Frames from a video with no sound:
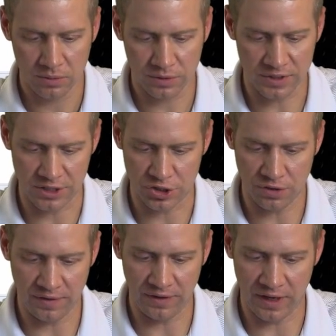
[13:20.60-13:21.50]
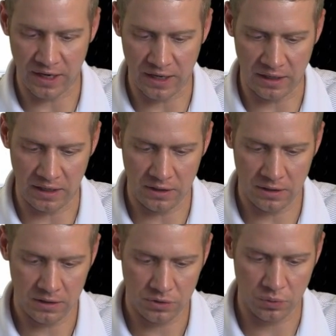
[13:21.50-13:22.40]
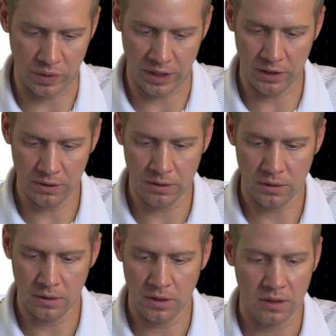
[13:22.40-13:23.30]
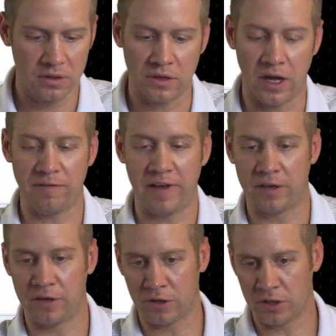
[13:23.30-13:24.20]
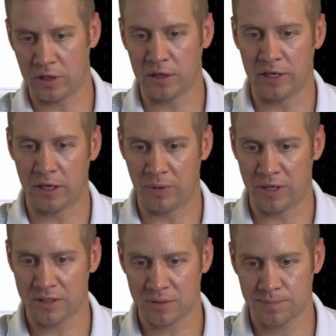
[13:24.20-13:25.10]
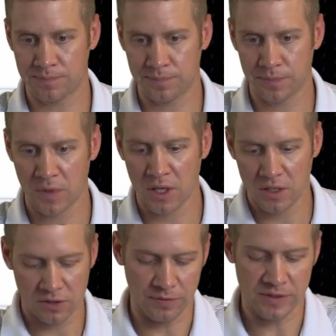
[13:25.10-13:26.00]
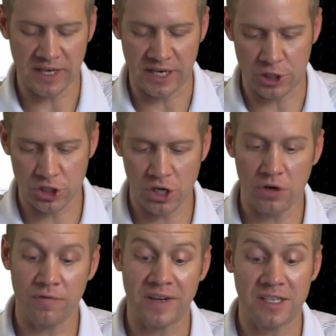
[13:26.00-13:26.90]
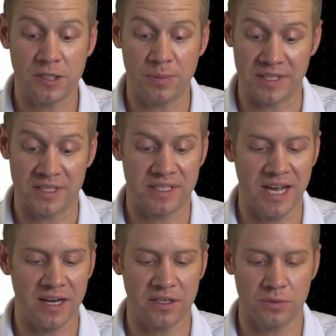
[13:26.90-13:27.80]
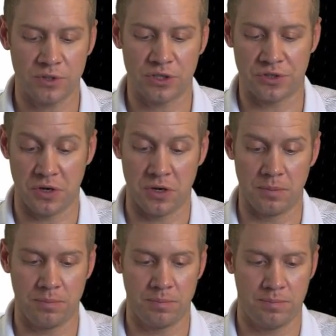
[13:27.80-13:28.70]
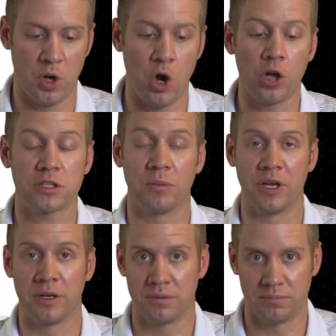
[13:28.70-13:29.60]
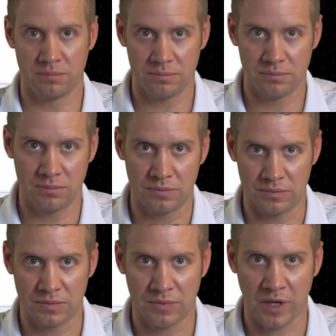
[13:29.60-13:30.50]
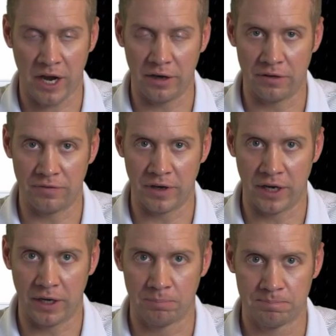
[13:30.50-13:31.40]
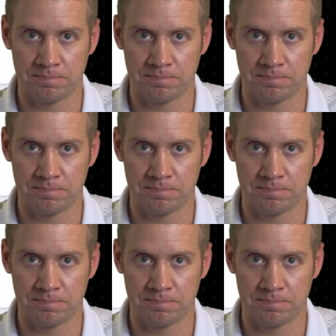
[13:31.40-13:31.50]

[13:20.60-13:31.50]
We'll say show VLAN ID 20, not found in our current database. So if we say show VTP status, which is our ultimate kind of